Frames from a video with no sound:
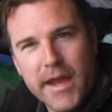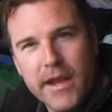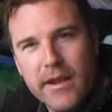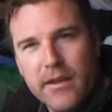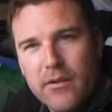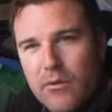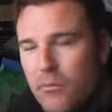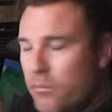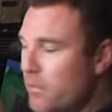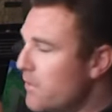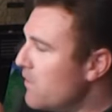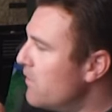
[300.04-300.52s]
a
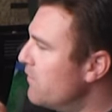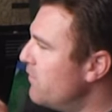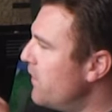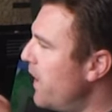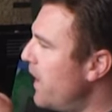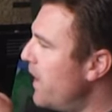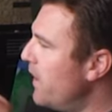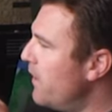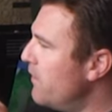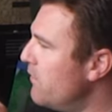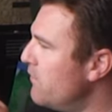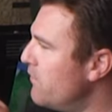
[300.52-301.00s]
little bit of
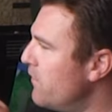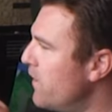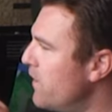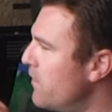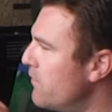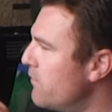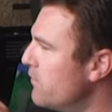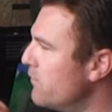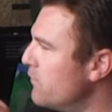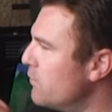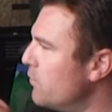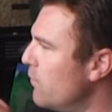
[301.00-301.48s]

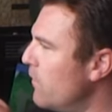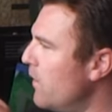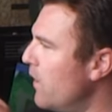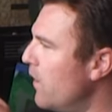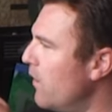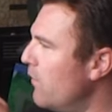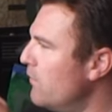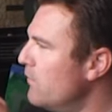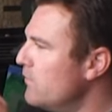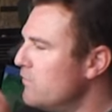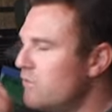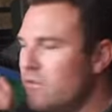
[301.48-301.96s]
elevator as
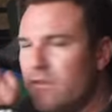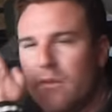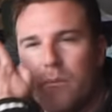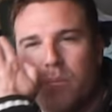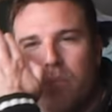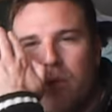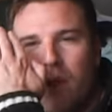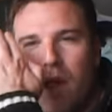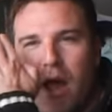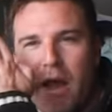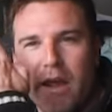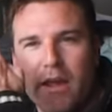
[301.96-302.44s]
well, so the
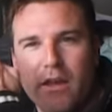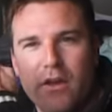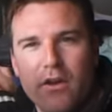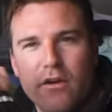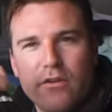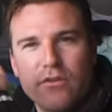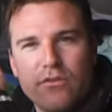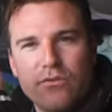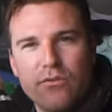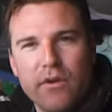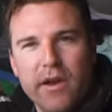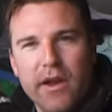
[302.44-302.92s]
plane
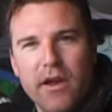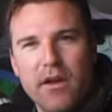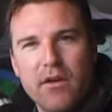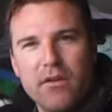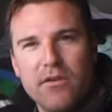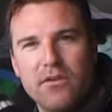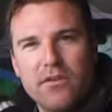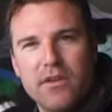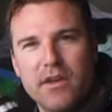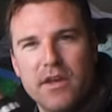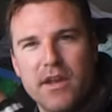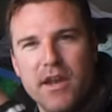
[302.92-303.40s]
goes
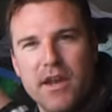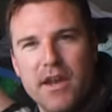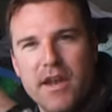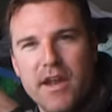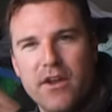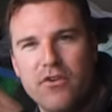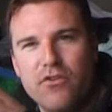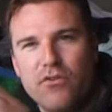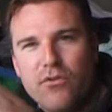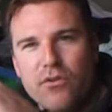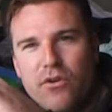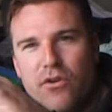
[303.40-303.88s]
round in a
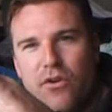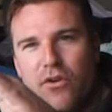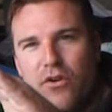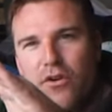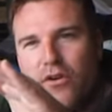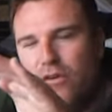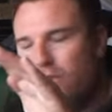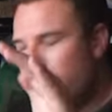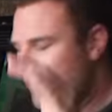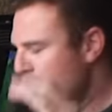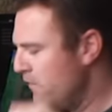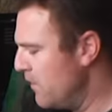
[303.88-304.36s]
natural
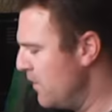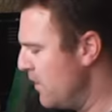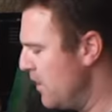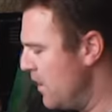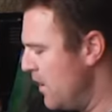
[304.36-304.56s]
curve.